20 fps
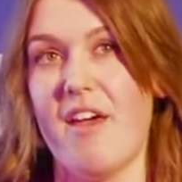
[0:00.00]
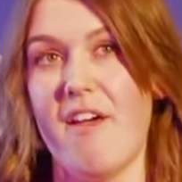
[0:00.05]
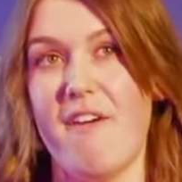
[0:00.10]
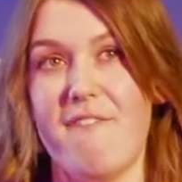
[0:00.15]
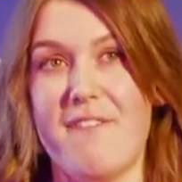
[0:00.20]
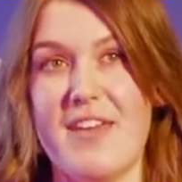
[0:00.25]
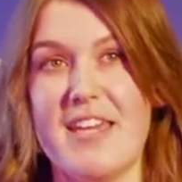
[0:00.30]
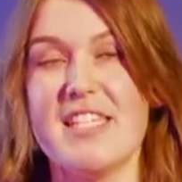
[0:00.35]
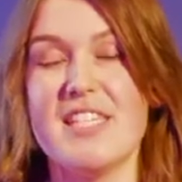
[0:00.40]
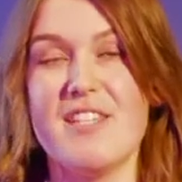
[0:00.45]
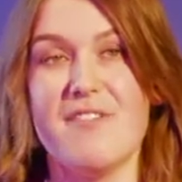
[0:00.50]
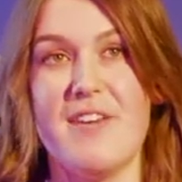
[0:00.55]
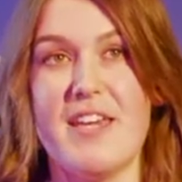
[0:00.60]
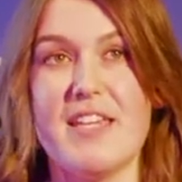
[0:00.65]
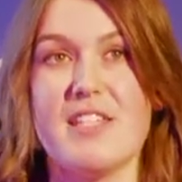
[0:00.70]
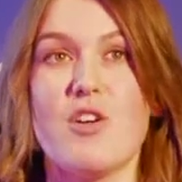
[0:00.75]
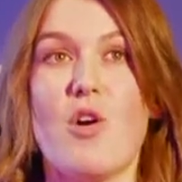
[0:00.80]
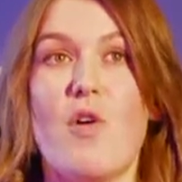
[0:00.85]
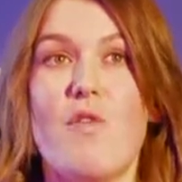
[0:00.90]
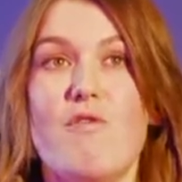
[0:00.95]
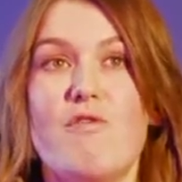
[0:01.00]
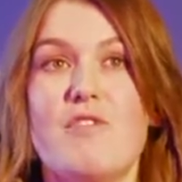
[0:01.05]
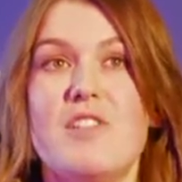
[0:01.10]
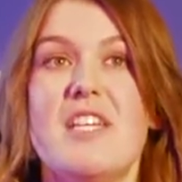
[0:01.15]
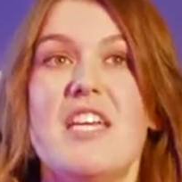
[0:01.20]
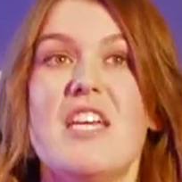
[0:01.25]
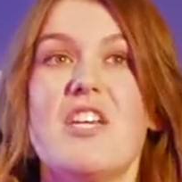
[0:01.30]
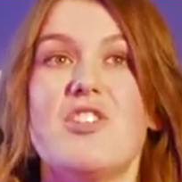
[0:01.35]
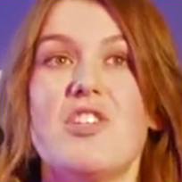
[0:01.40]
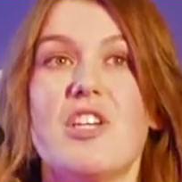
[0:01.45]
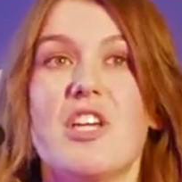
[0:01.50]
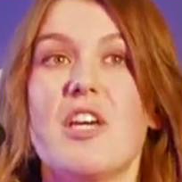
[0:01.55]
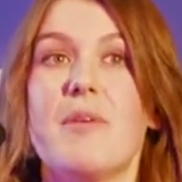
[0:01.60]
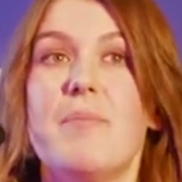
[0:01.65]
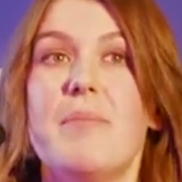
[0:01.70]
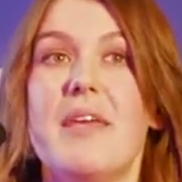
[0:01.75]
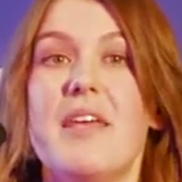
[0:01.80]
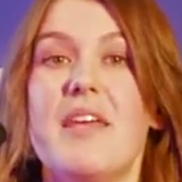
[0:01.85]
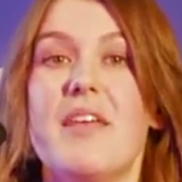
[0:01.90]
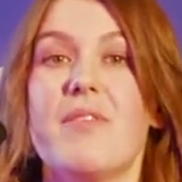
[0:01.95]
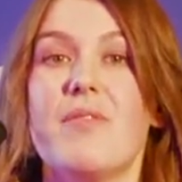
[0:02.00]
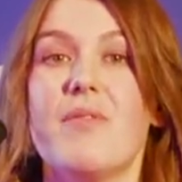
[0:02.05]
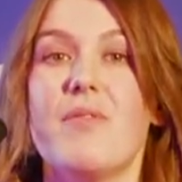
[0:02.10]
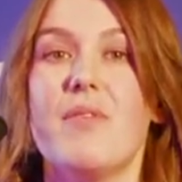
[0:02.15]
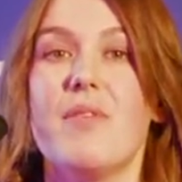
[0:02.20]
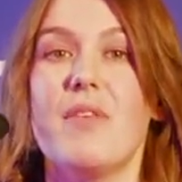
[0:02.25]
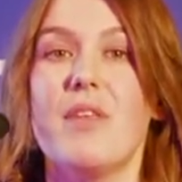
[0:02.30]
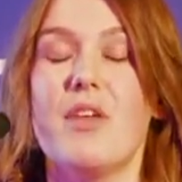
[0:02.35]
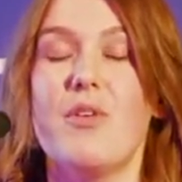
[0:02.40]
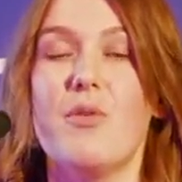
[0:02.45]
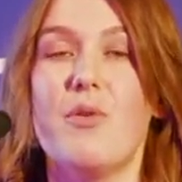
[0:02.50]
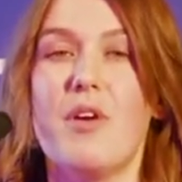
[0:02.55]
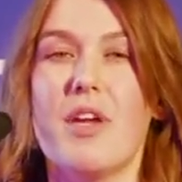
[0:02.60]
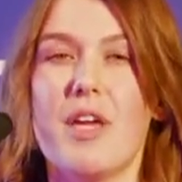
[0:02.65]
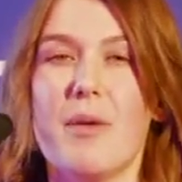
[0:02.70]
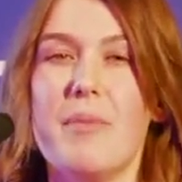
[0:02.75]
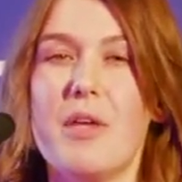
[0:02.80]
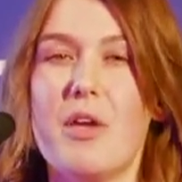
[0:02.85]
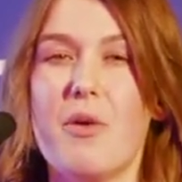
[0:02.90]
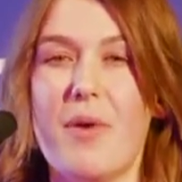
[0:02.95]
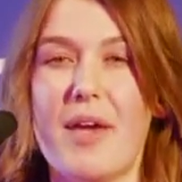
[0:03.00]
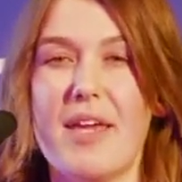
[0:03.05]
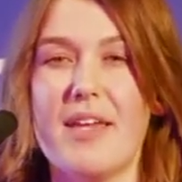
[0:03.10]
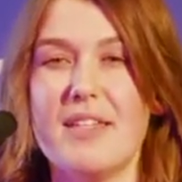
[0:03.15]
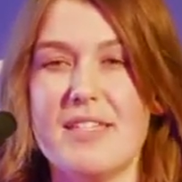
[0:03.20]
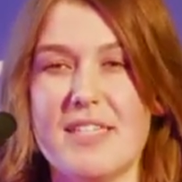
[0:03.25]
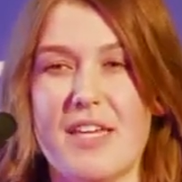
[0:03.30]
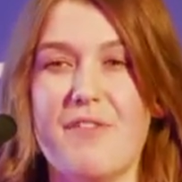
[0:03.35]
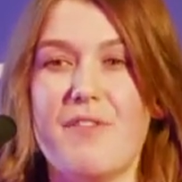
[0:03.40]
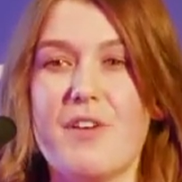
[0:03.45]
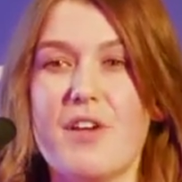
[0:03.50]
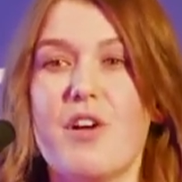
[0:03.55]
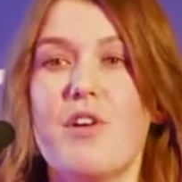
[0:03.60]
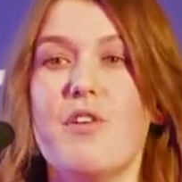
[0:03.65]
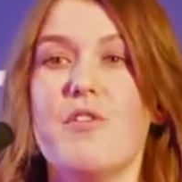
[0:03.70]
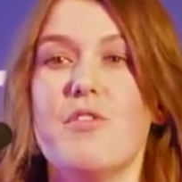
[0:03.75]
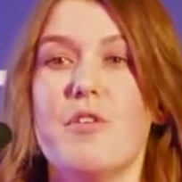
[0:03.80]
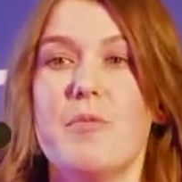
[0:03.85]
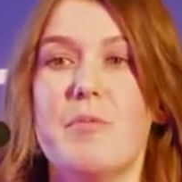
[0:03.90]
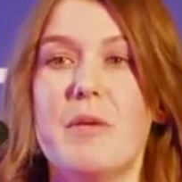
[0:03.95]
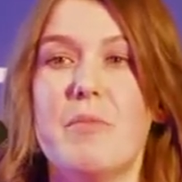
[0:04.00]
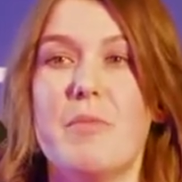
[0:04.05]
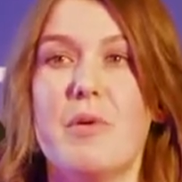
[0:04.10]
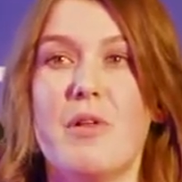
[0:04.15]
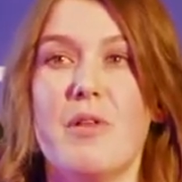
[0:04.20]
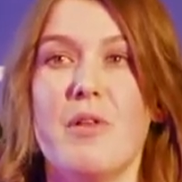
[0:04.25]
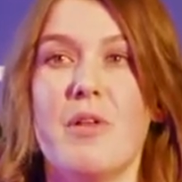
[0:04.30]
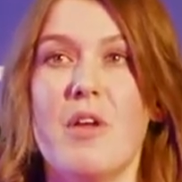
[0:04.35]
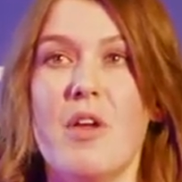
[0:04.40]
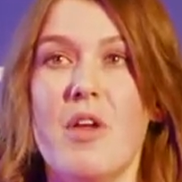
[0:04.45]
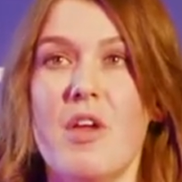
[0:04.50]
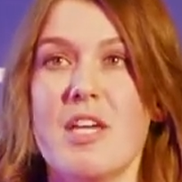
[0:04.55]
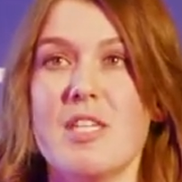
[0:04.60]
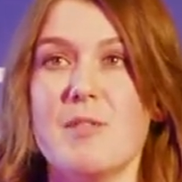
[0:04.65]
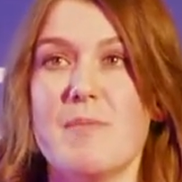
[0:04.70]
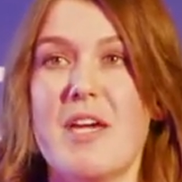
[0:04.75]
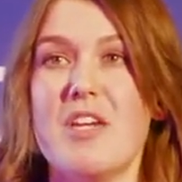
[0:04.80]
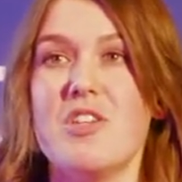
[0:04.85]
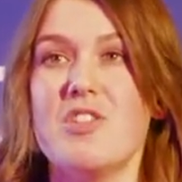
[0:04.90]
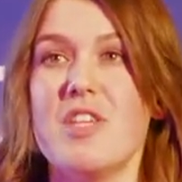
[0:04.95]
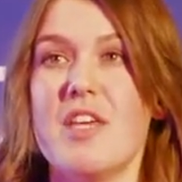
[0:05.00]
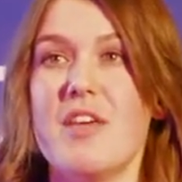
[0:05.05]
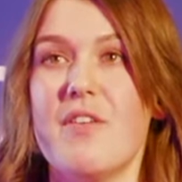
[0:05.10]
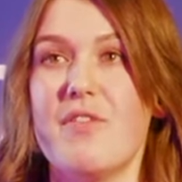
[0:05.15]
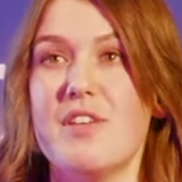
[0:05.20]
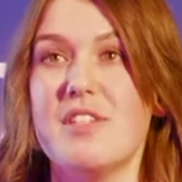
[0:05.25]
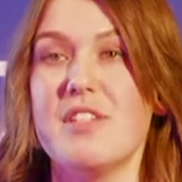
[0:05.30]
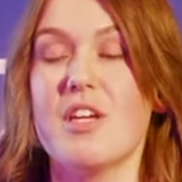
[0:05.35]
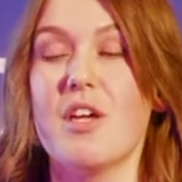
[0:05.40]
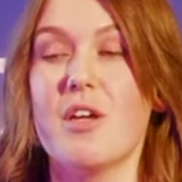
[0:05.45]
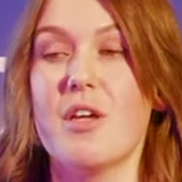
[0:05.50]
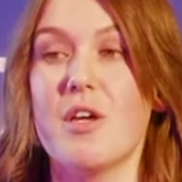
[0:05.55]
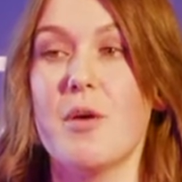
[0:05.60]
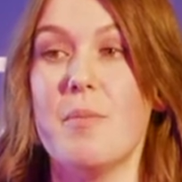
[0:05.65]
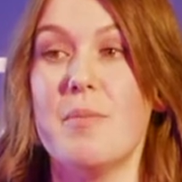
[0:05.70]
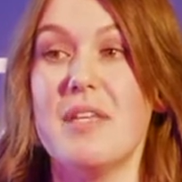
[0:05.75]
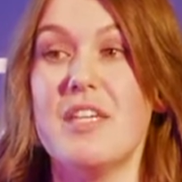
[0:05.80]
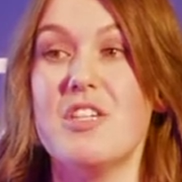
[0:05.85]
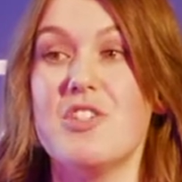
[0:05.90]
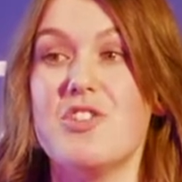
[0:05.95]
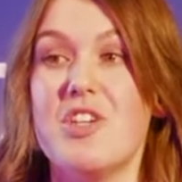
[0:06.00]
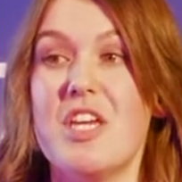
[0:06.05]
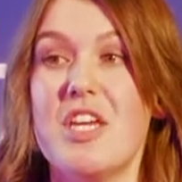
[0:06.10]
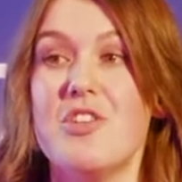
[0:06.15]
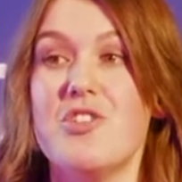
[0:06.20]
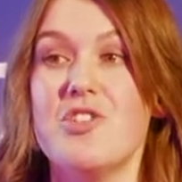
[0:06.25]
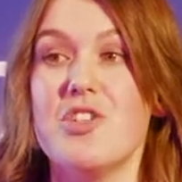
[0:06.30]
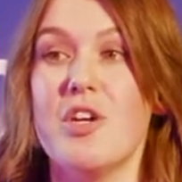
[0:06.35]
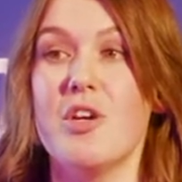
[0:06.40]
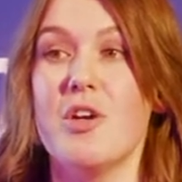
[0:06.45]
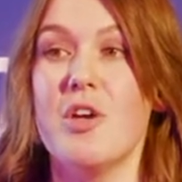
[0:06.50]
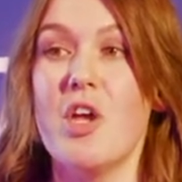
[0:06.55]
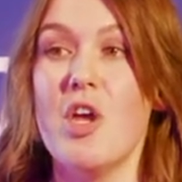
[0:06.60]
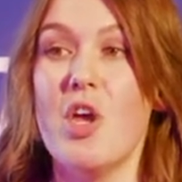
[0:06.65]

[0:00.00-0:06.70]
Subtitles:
face-to-face confrontation can be, you know, it can be quite difficult for people, especially if it's a complete stranger.